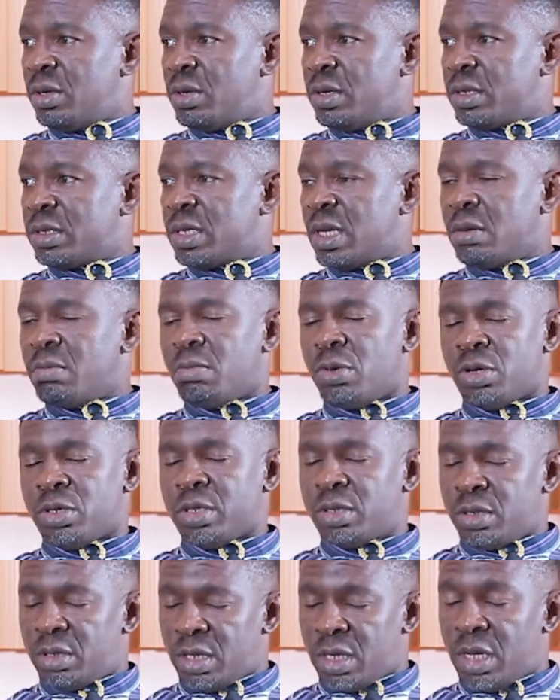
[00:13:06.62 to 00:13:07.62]
You understand?
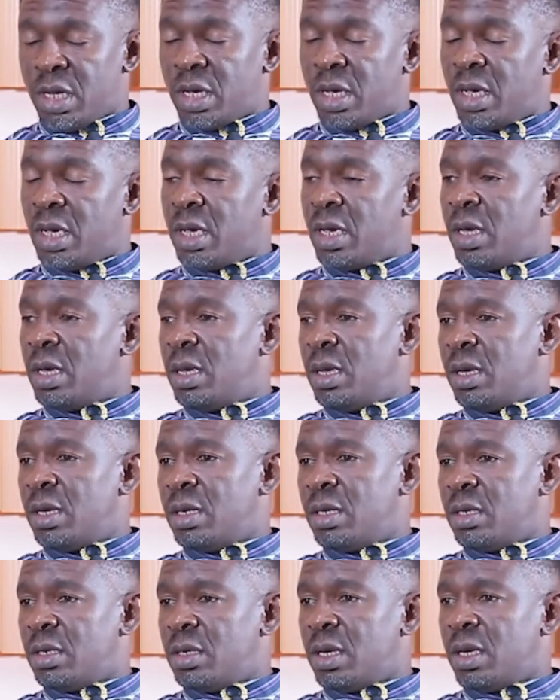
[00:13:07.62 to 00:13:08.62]
But yeah,
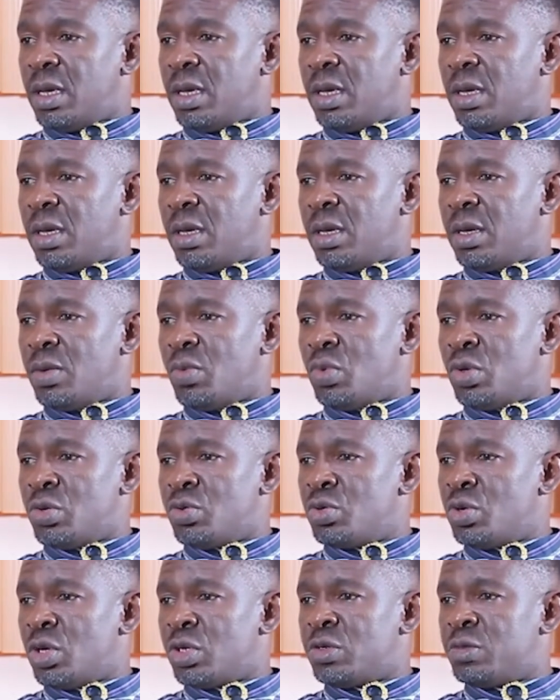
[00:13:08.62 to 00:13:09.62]
we
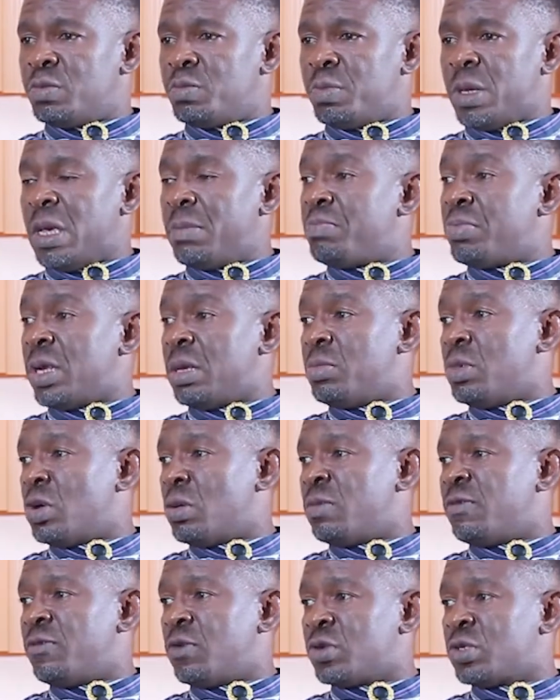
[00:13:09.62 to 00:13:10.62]
do not pay
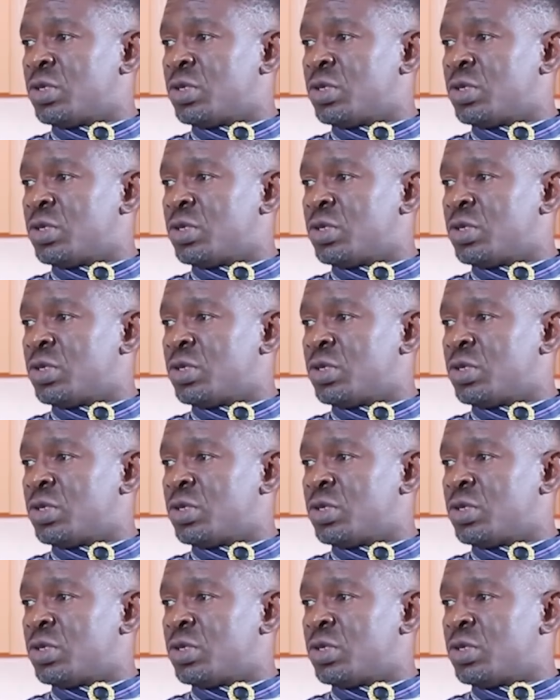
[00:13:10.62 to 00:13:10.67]
premium for